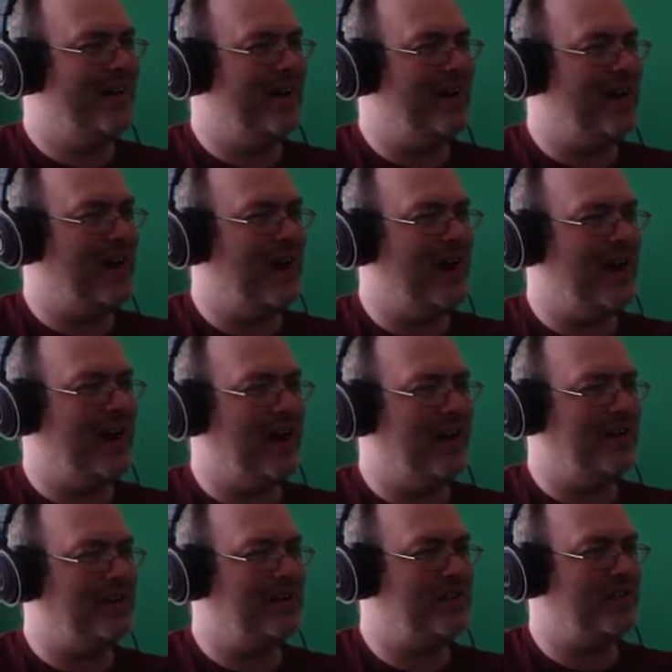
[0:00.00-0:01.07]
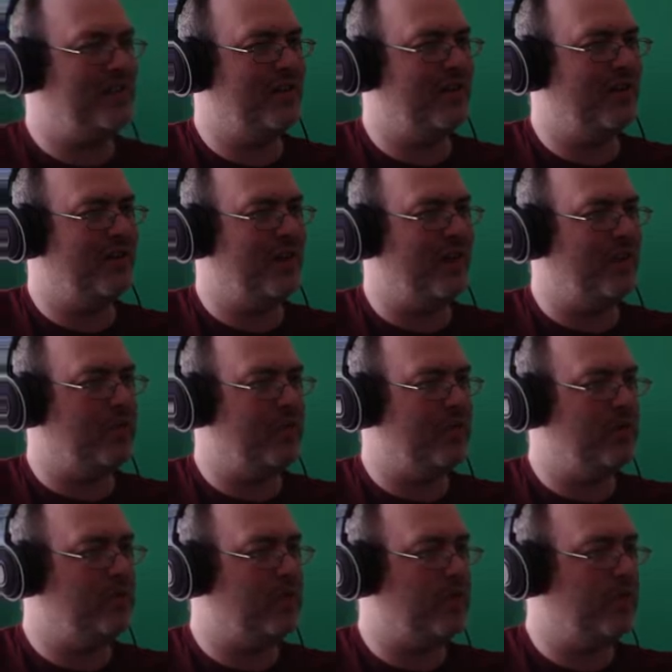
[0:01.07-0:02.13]
Yes. Okay, we're
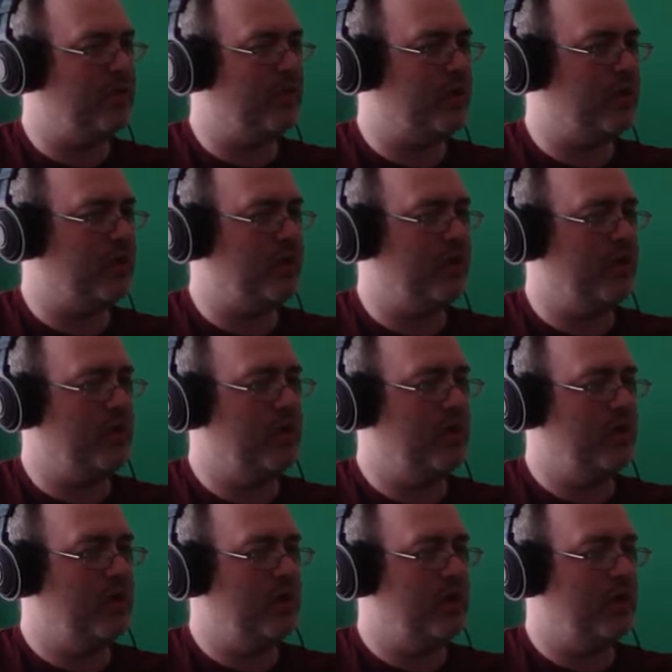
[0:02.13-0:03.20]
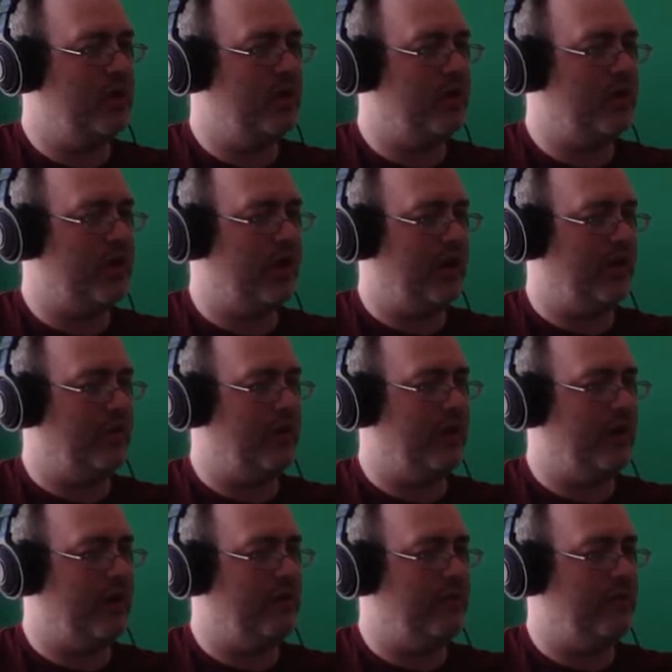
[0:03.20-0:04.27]
good. Okay,
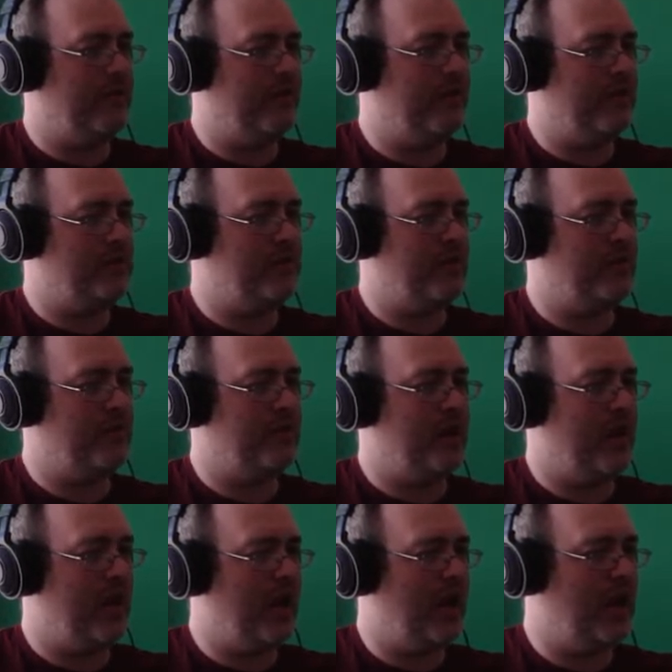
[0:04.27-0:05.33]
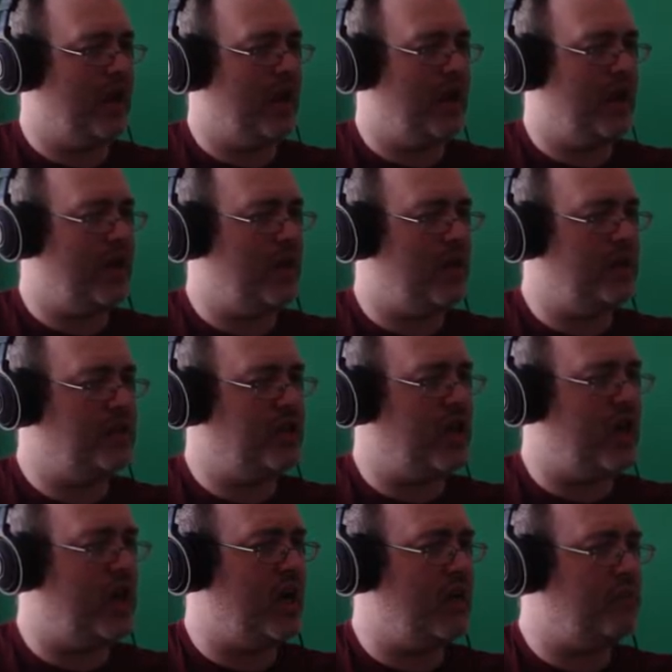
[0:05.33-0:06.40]
right, fuck this man.
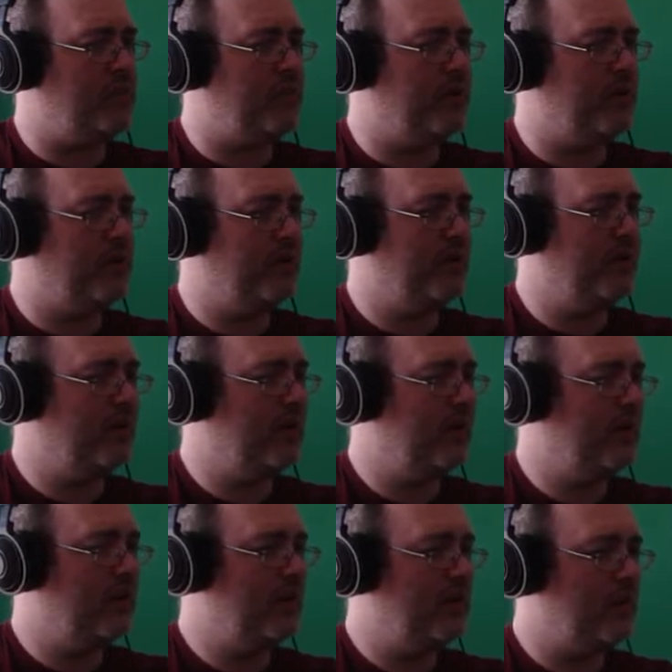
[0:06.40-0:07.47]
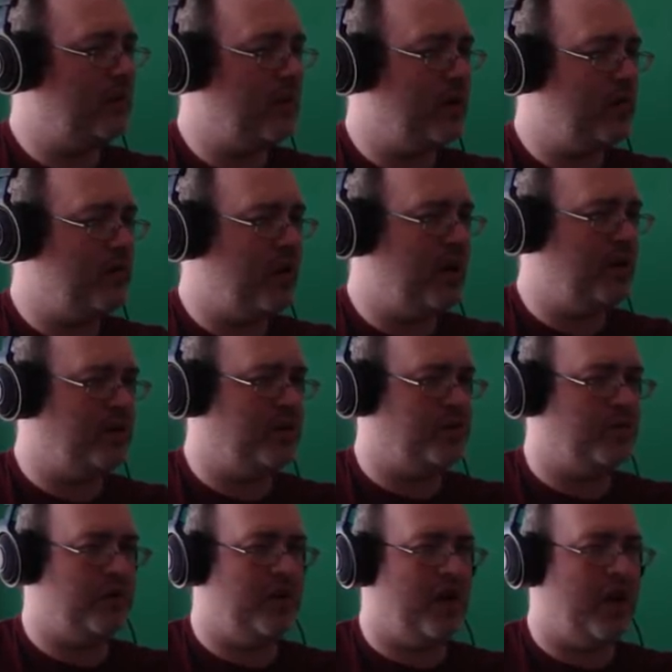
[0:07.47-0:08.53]
Jump! We made it,
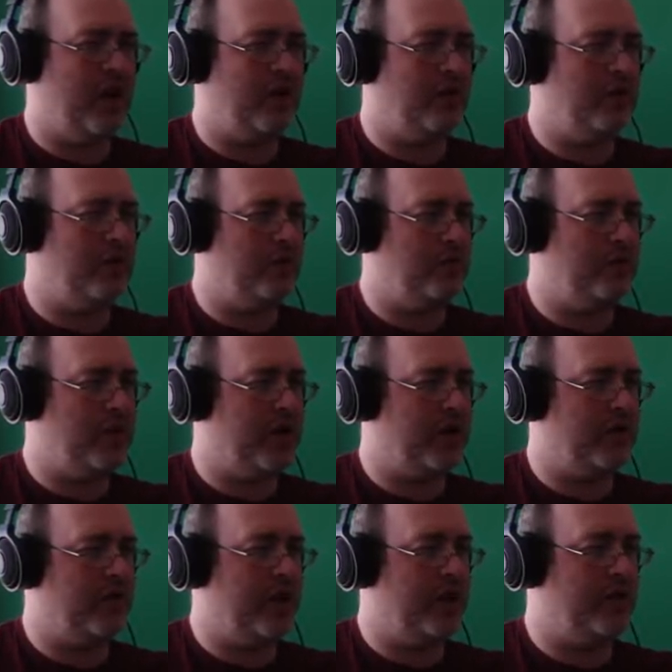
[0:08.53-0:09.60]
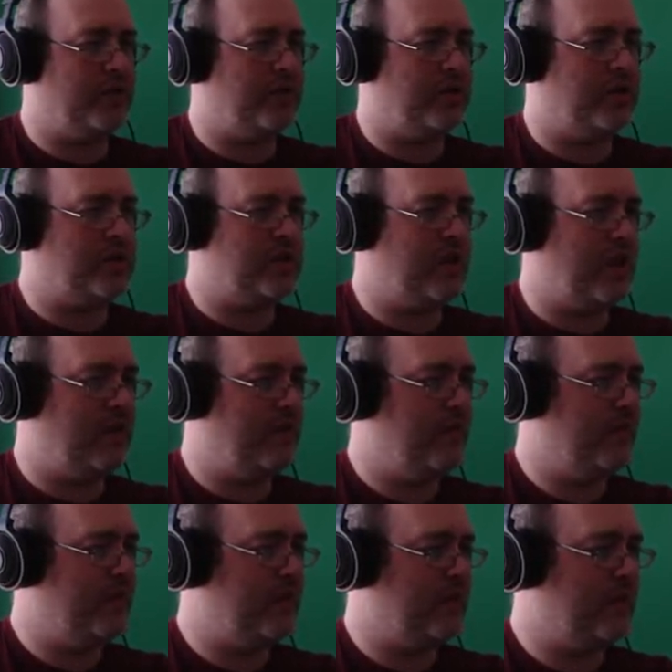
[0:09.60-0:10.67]
we are good, we are great at this game.
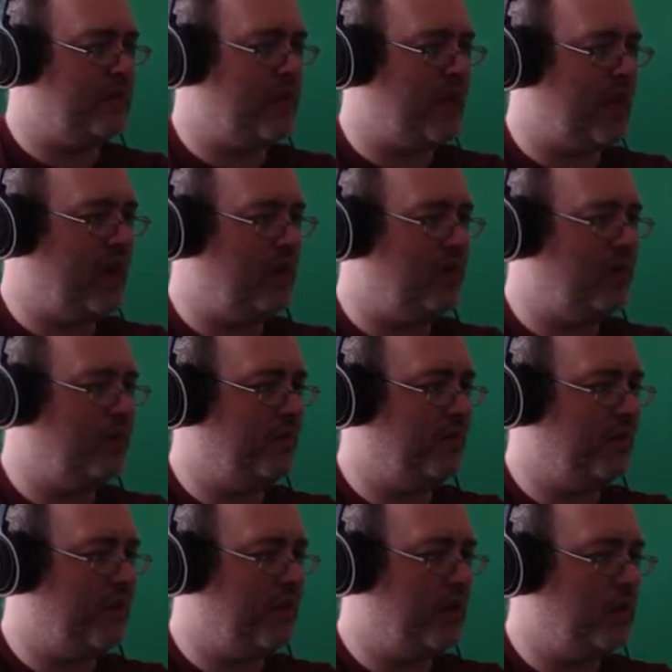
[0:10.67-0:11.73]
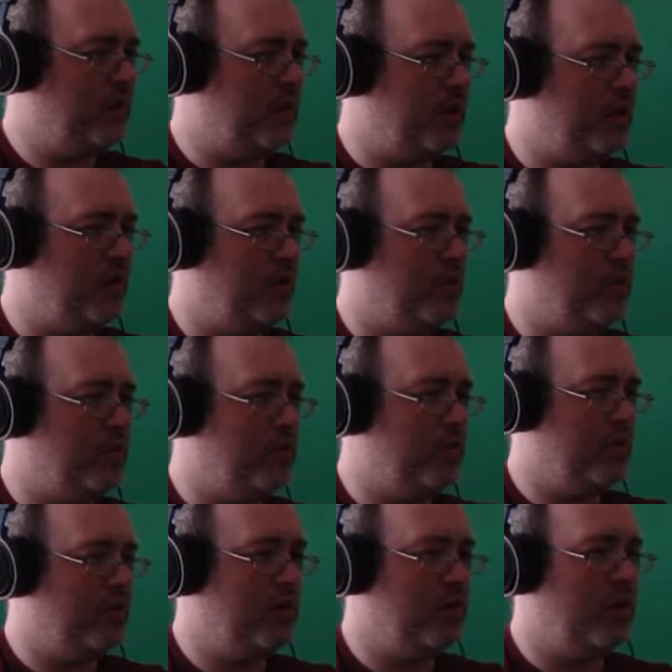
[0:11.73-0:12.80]
What the hell? Whoa!
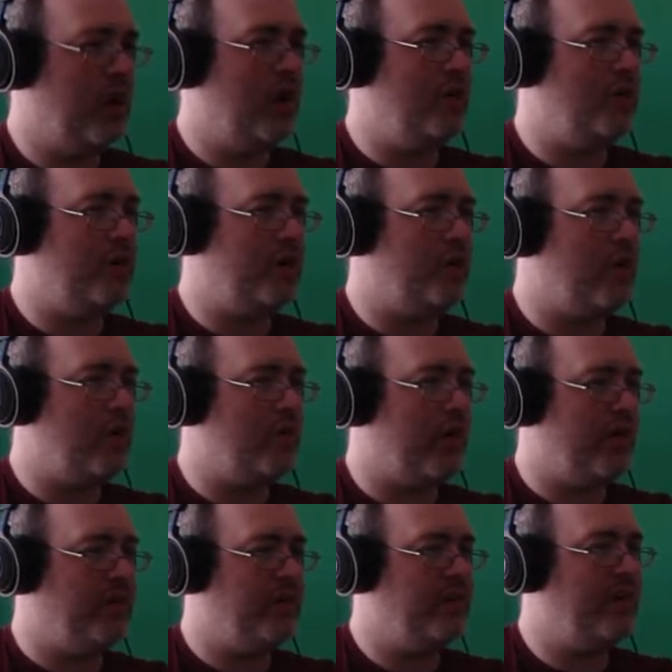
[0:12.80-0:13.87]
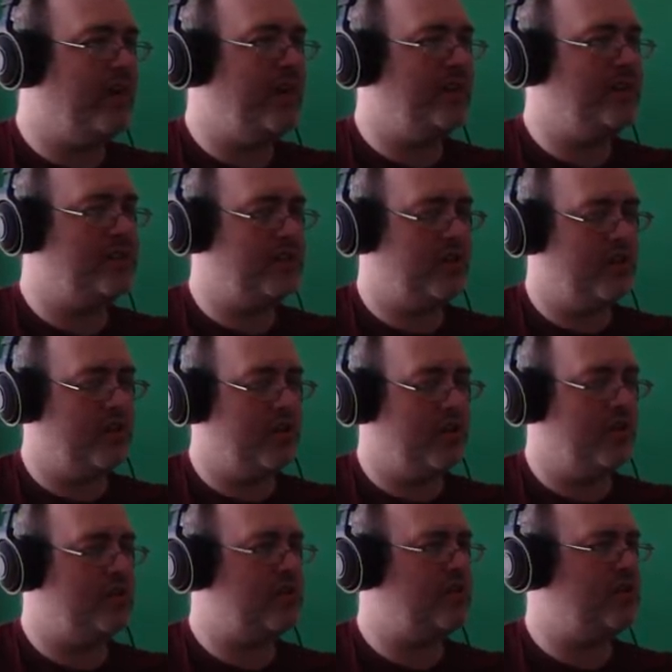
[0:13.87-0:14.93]
Oh, we can wall run, nice!
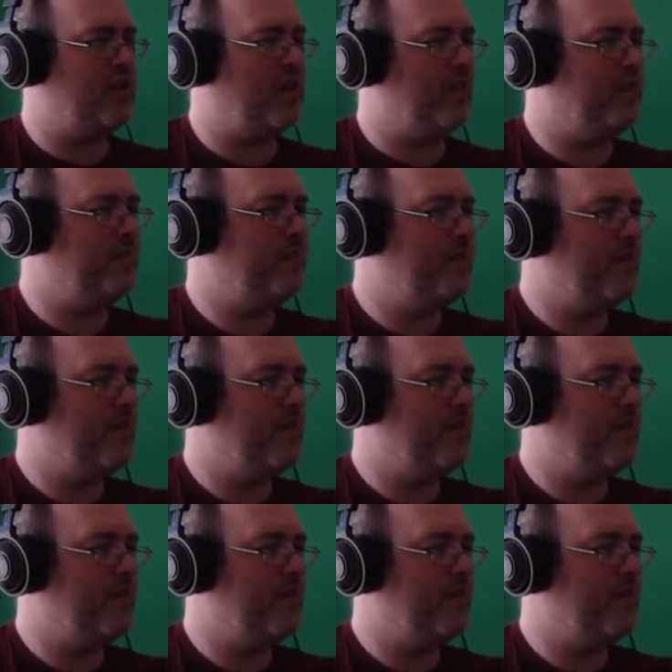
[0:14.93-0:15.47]
What's that say?